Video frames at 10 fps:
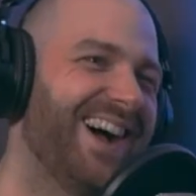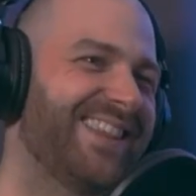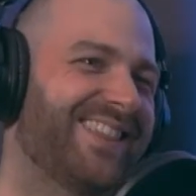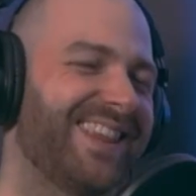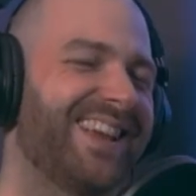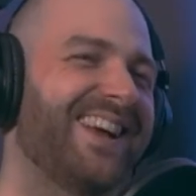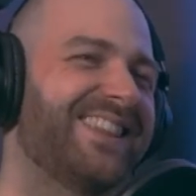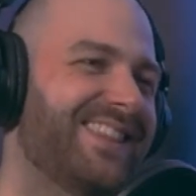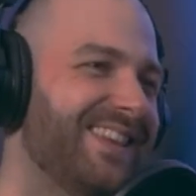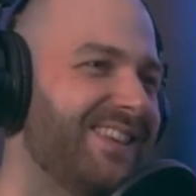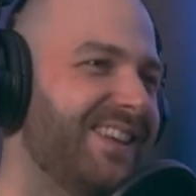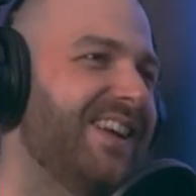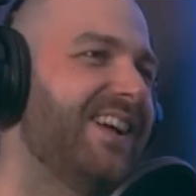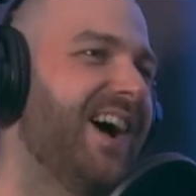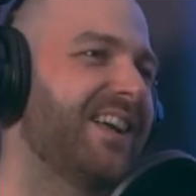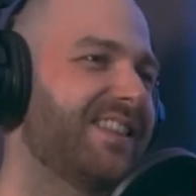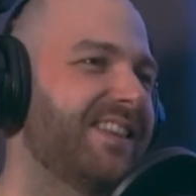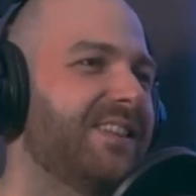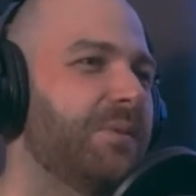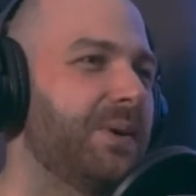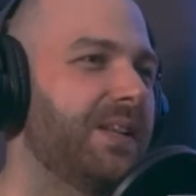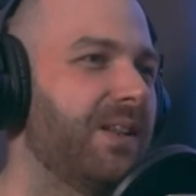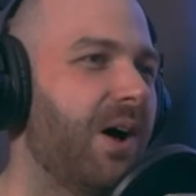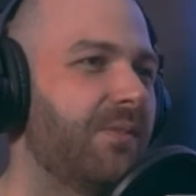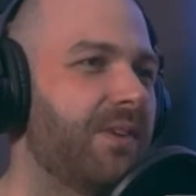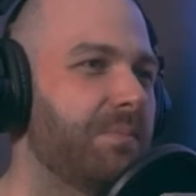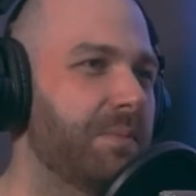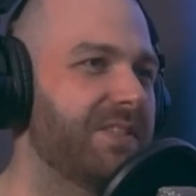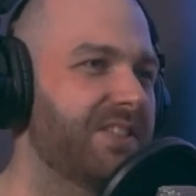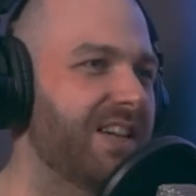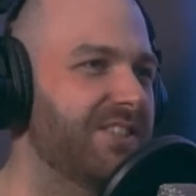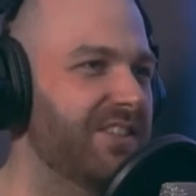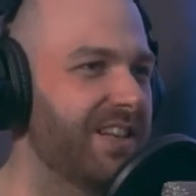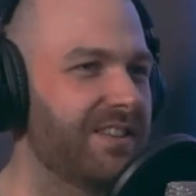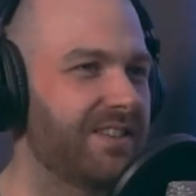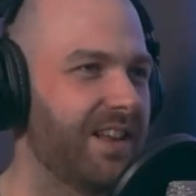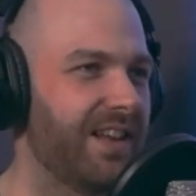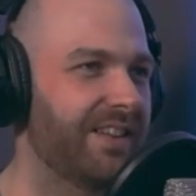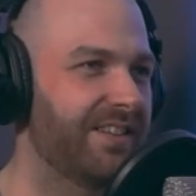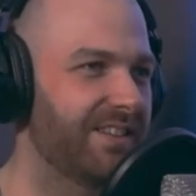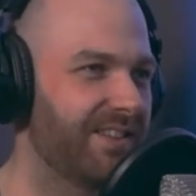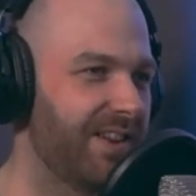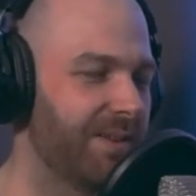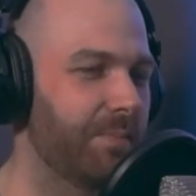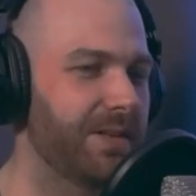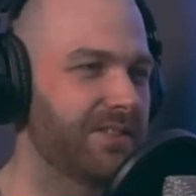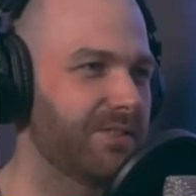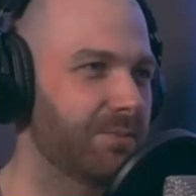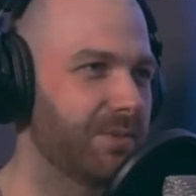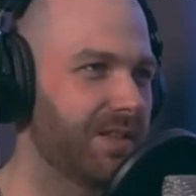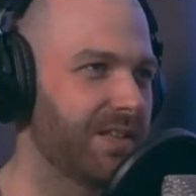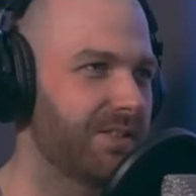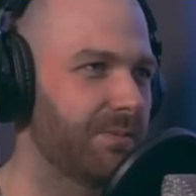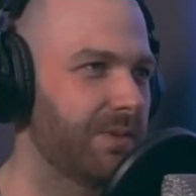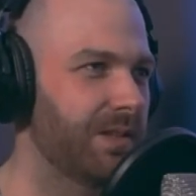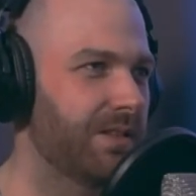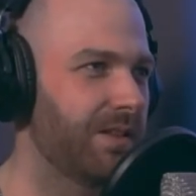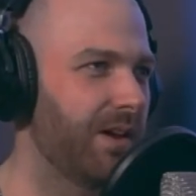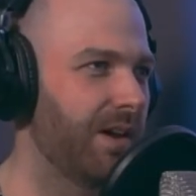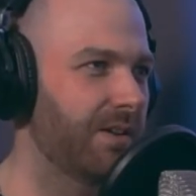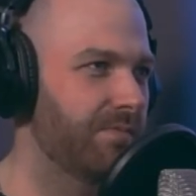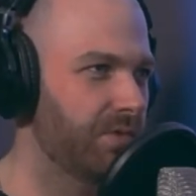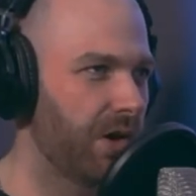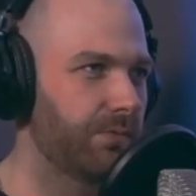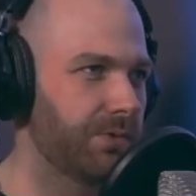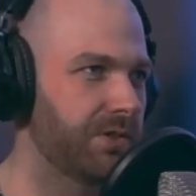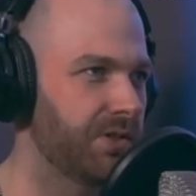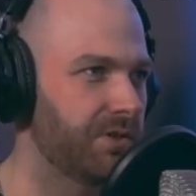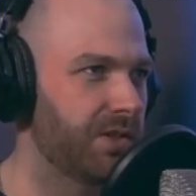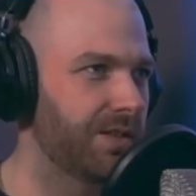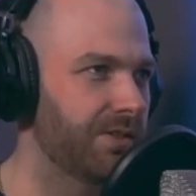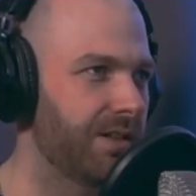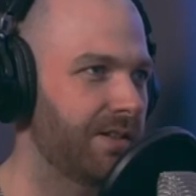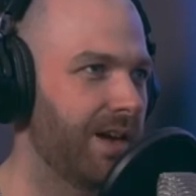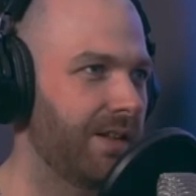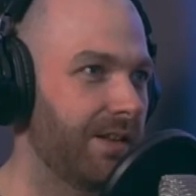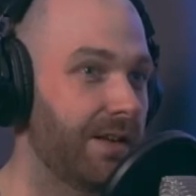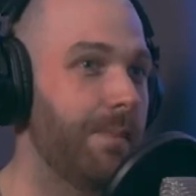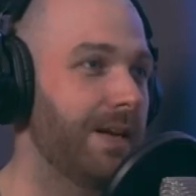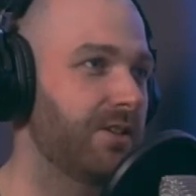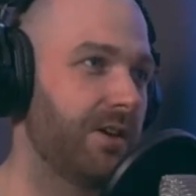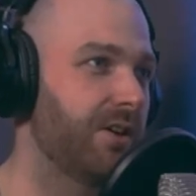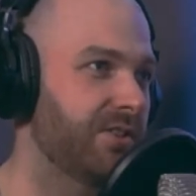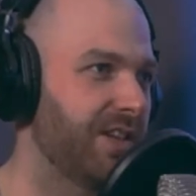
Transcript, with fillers: I, think I think I think there'll be a lot of implementation in in in business with things with uh, conferences and things like that. Like it makes a lot of